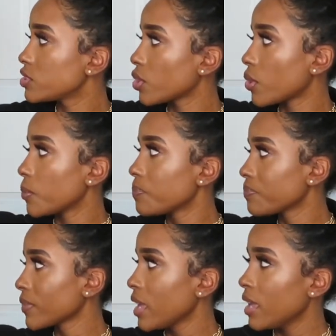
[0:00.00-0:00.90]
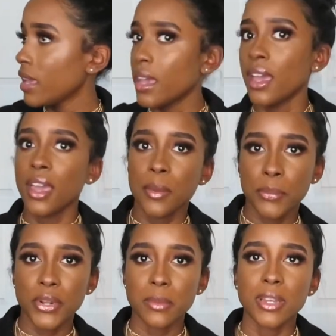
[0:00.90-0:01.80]
so
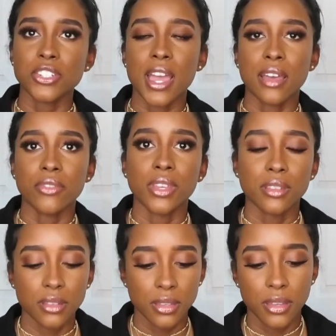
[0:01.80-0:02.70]
pretty much have it